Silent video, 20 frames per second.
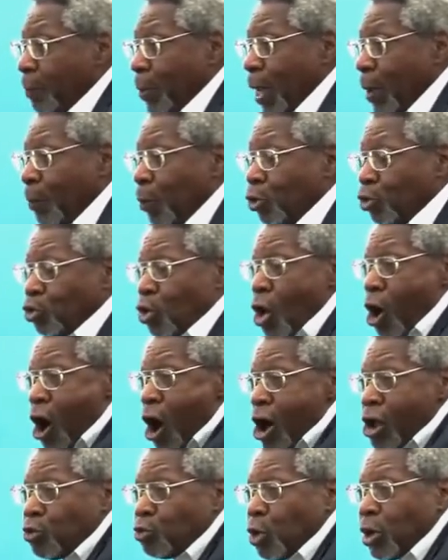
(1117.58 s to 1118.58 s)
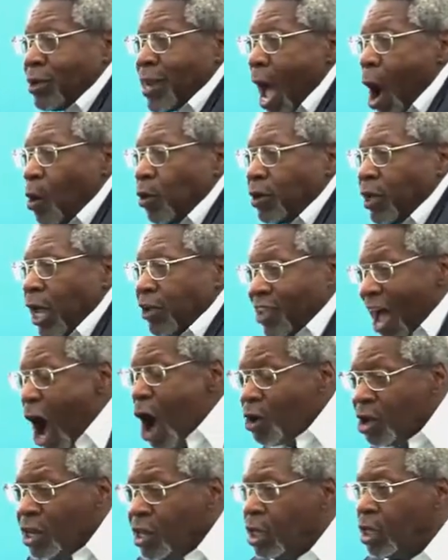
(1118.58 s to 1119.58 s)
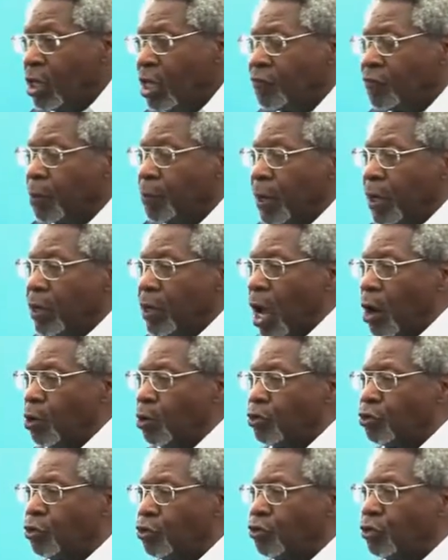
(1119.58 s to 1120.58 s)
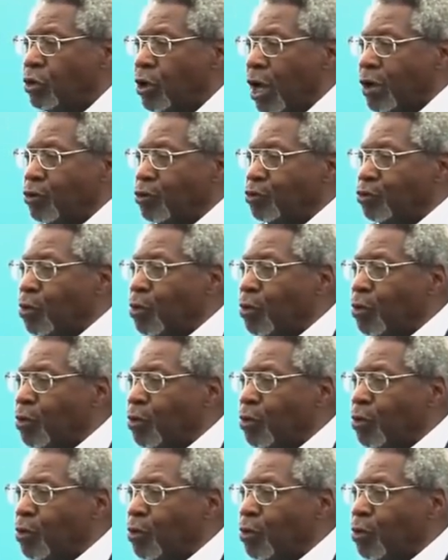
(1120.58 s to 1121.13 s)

get people to 100 nowadays. How did he live to be 969